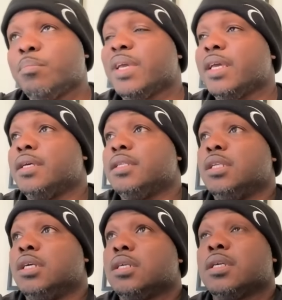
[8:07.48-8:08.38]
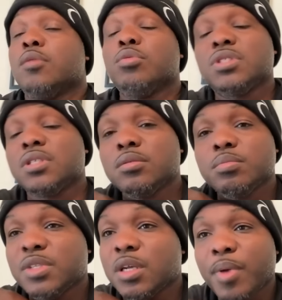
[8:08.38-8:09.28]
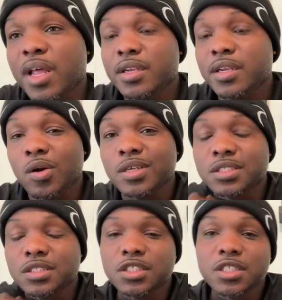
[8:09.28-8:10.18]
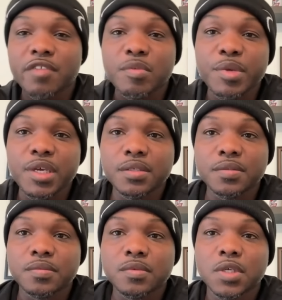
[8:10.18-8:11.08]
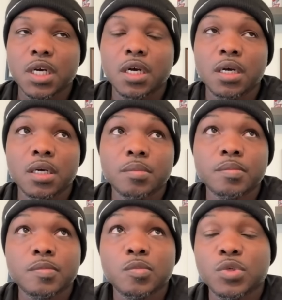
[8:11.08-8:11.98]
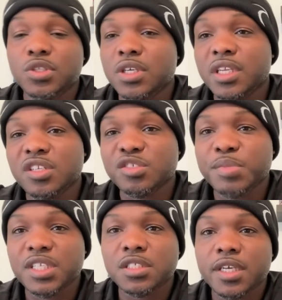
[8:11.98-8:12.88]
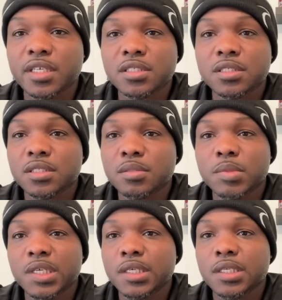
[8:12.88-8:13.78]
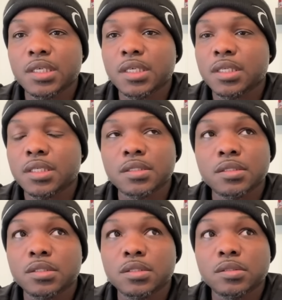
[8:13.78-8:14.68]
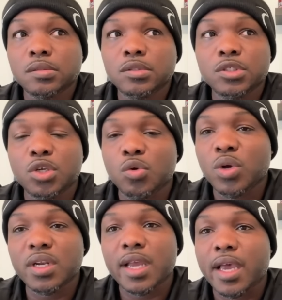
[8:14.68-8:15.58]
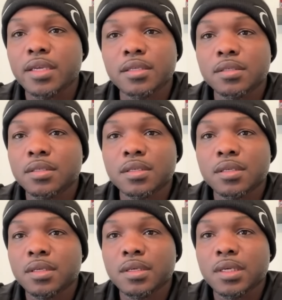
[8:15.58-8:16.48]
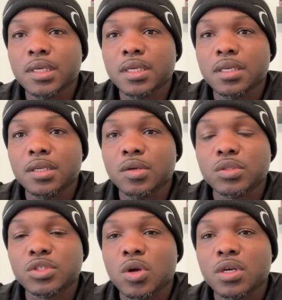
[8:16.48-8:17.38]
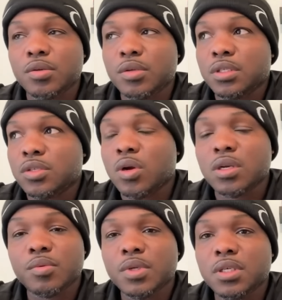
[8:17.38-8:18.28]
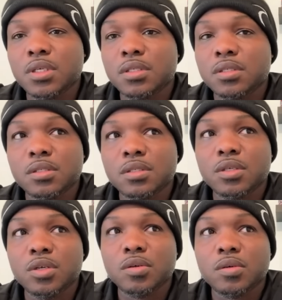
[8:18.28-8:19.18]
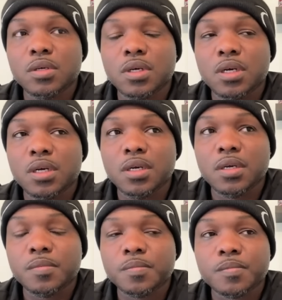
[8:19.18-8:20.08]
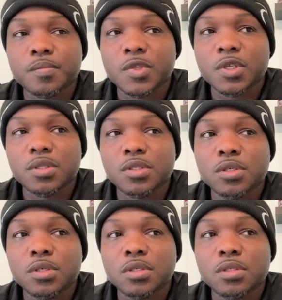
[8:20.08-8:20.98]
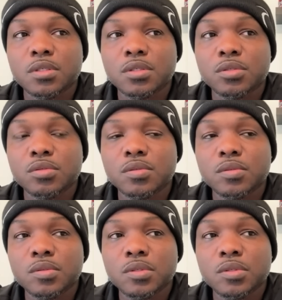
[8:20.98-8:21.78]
Man, look, it was probably the hardest decision I ever made. When you're getting those big checks, man, and you know, one night, you know, it's hard to really, you know, to